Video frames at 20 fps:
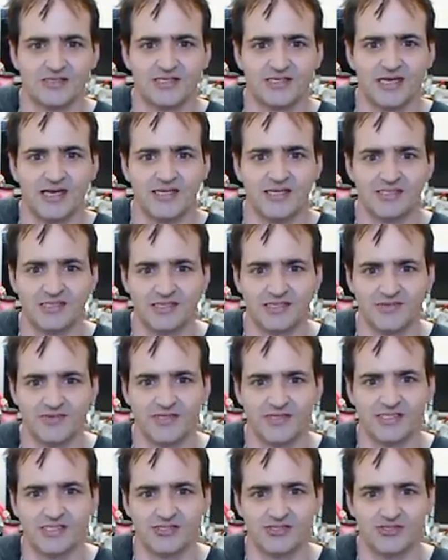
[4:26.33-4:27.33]
That's the
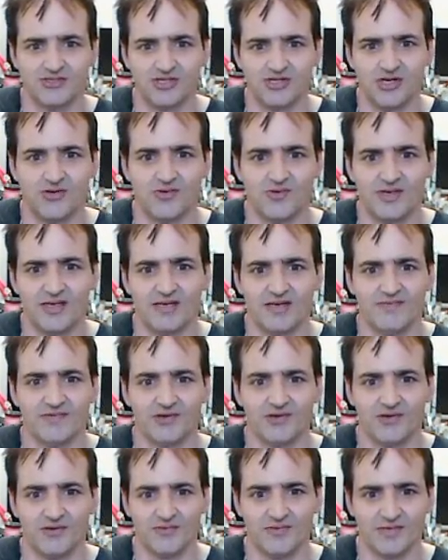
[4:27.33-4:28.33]
reason you don't have to
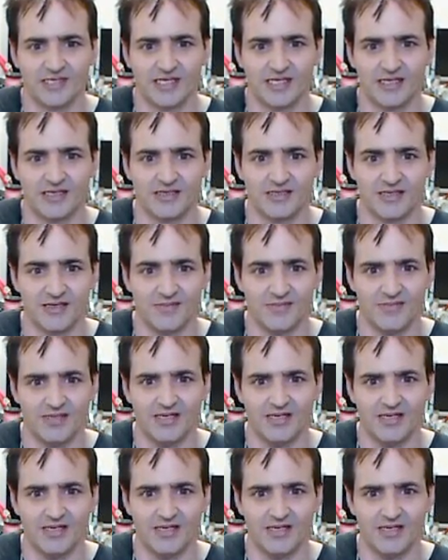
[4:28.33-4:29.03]
over tighten them,